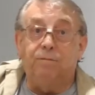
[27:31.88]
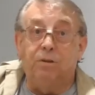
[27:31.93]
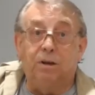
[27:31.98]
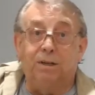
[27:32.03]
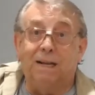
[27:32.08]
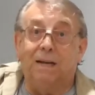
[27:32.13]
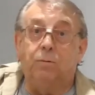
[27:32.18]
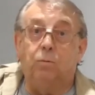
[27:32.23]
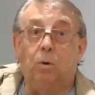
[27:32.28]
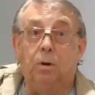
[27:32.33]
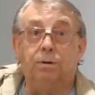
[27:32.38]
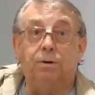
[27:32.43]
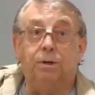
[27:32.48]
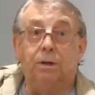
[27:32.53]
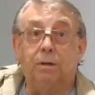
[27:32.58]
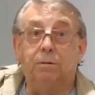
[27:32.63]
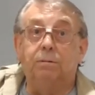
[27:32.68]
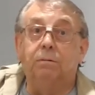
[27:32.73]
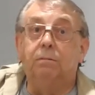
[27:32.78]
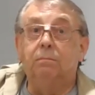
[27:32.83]
I've not had one
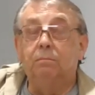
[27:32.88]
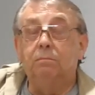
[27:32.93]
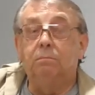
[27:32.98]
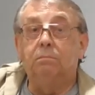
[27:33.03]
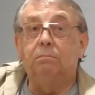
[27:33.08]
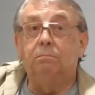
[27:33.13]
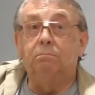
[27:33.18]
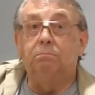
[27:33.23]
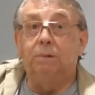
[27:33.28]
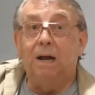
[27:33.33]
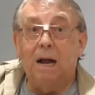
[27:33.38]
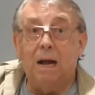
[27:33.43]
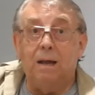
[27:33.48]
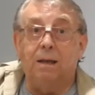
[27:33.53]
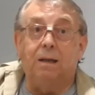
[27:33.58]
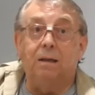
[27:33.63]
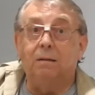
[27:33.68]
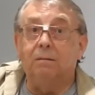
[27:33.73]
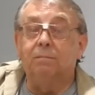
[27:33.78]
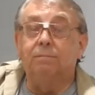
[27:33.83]
done
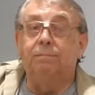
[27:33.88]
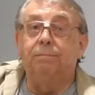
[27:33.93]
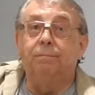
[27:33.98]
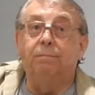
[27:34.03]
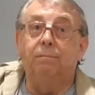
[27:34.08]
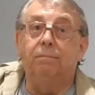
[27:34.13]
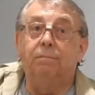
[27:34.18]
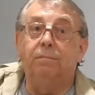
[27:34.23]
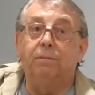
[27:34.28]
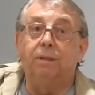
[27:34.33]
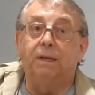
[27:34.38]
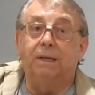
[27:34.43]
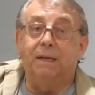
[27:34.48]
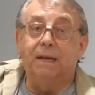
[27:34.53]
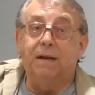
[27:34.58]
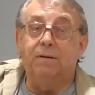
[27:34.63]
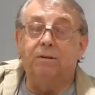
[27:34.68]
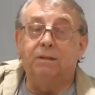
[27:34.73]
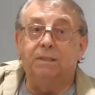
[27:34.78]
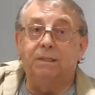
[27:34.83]
by the
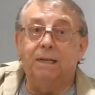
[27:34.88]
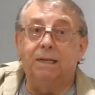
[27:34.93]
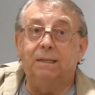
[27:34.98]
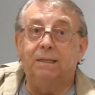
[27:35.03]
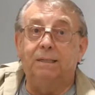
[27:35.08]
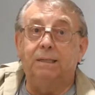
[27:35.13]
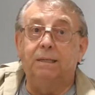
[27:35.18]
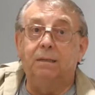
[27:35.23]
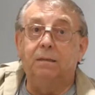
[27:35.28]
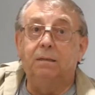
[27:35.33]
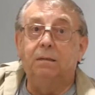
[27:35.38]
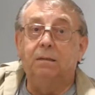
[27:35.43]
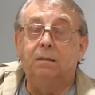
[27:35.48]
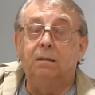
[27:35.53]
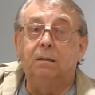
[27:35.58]
Carer Centre,